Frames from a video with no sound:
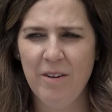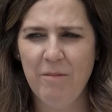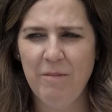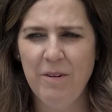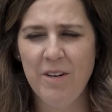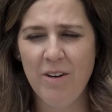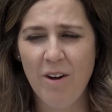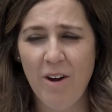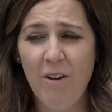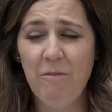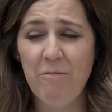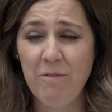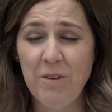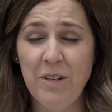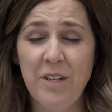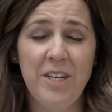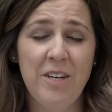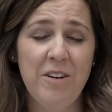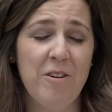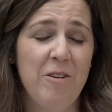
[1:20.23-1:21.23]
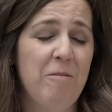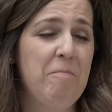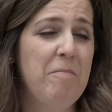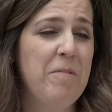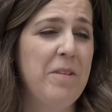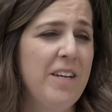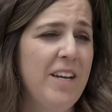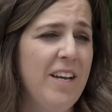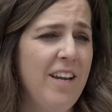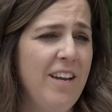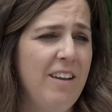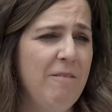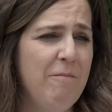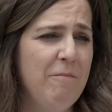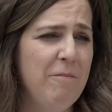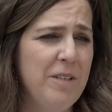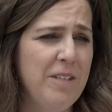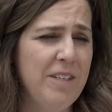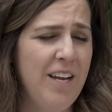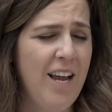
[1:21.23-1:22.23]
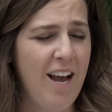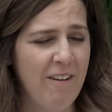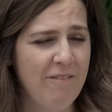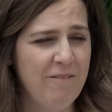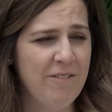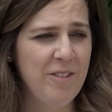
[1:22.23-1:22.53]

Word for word: we'd all really hoped that I wouldn't have